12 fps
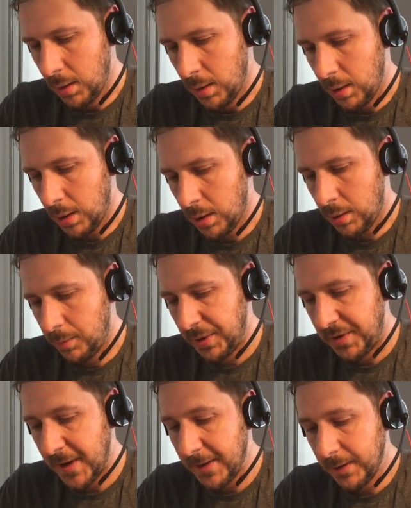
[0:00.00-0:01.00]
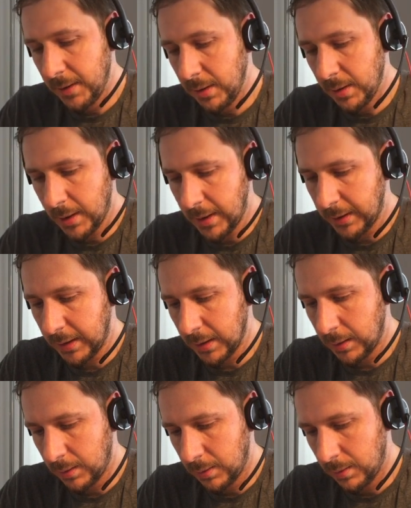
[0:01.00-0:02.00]
But then
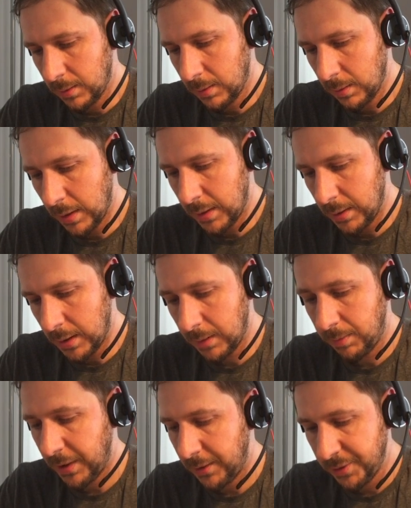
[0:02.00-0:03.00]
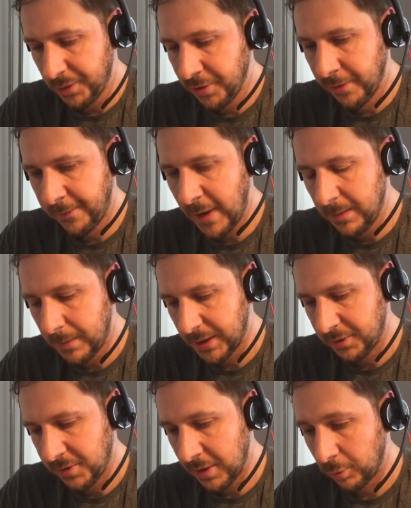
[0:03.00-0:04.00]
I'll play Lieutenant
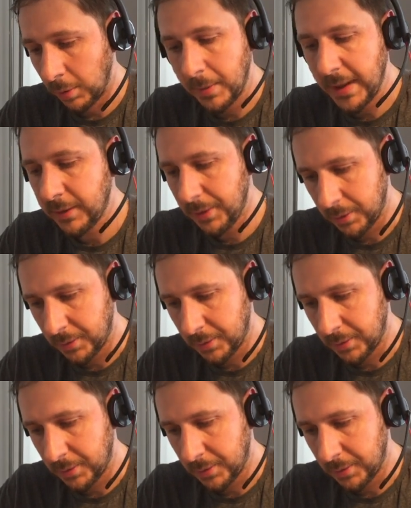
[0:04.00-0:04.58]
Valmart that will make the